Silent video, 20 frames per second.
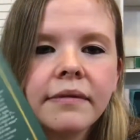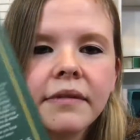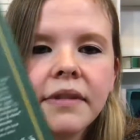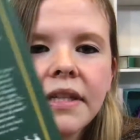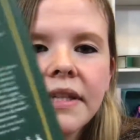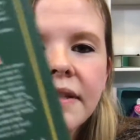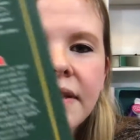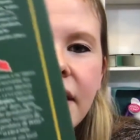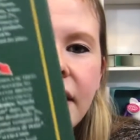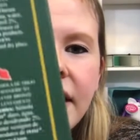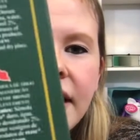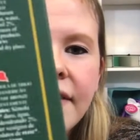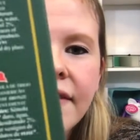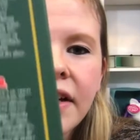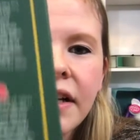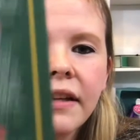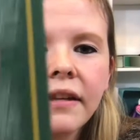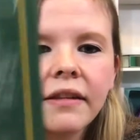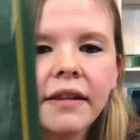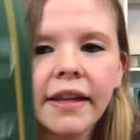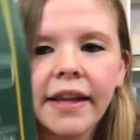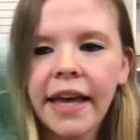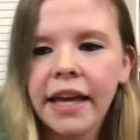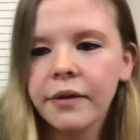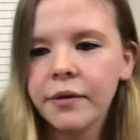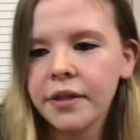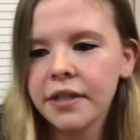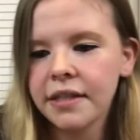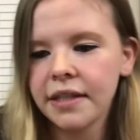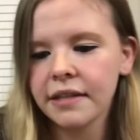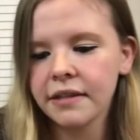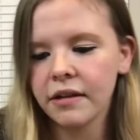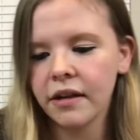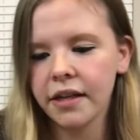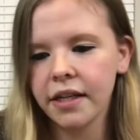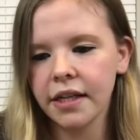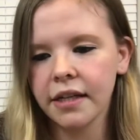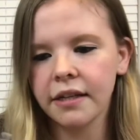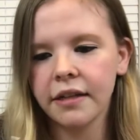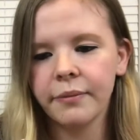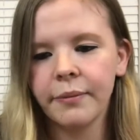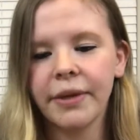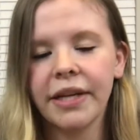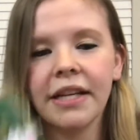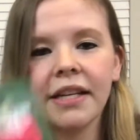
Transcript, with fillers: is not even a language that's on here, but